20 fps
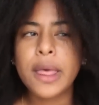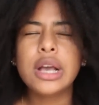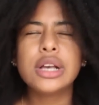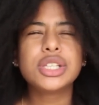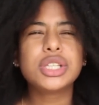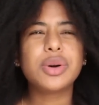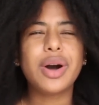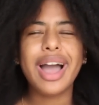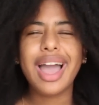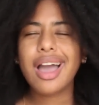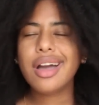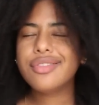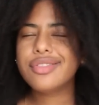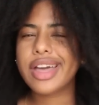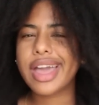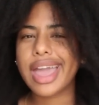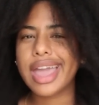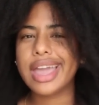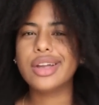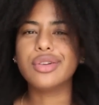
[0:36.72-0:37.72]
So I have
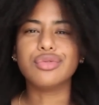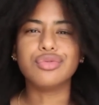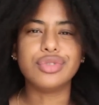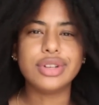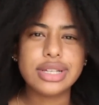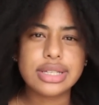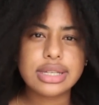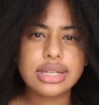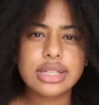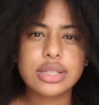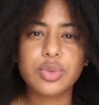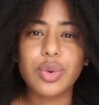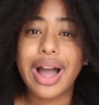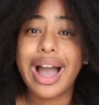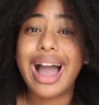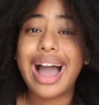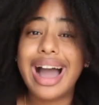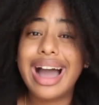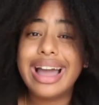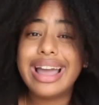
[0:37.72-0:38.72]
8 reasons why
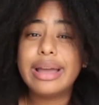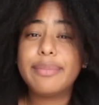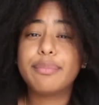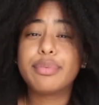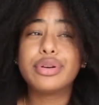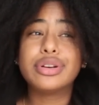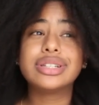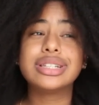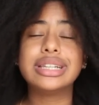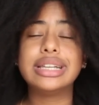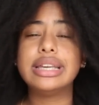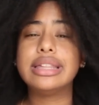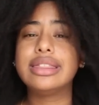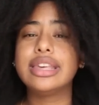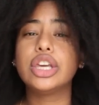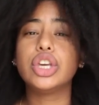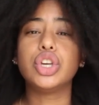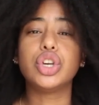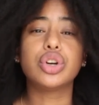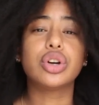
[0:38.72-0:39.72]
I personally
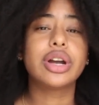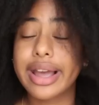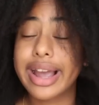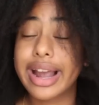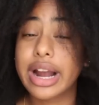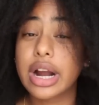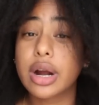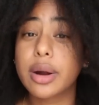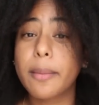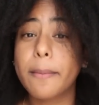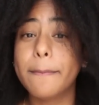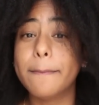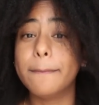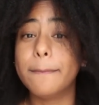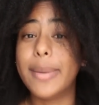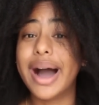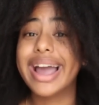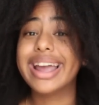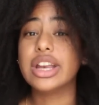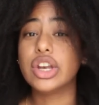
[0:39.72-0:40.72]
think your hair
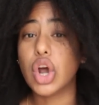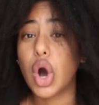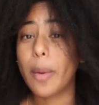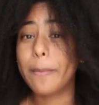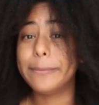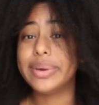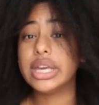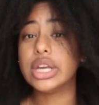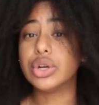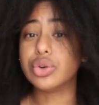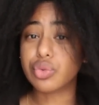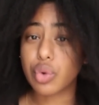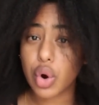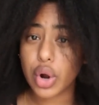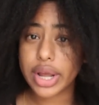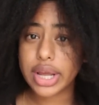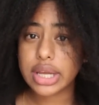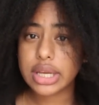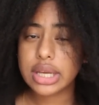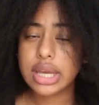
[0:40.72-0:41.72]
might not be
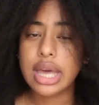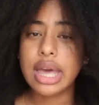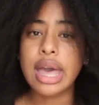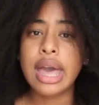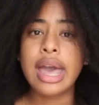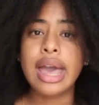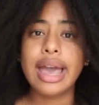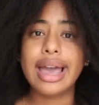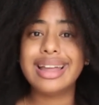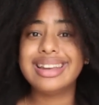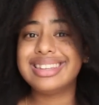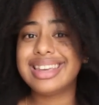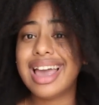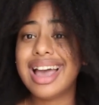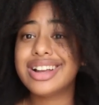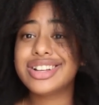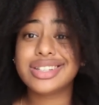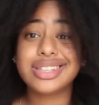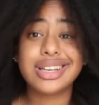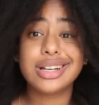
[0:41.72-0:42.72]
growing, and
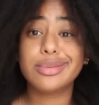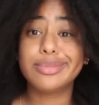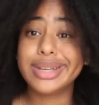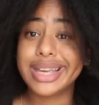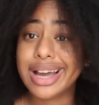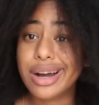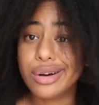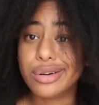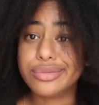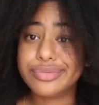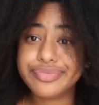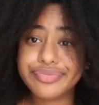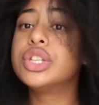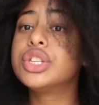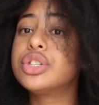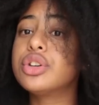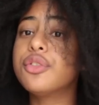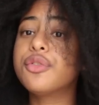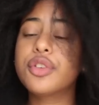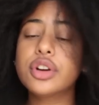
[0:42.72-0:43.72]
yeah, just hear me out.
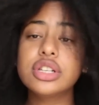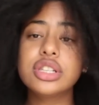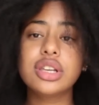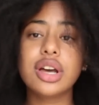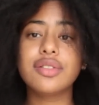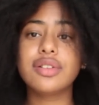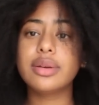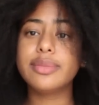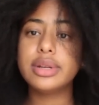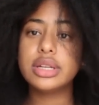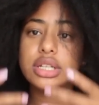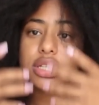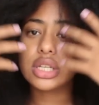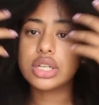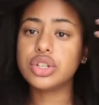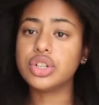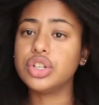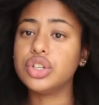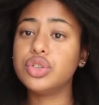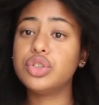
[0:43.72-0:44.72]
So first off, let me just
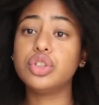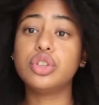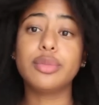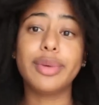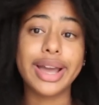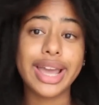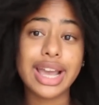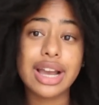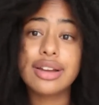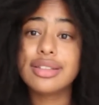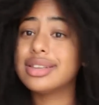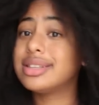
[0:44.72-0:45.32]
introduce you to my hair.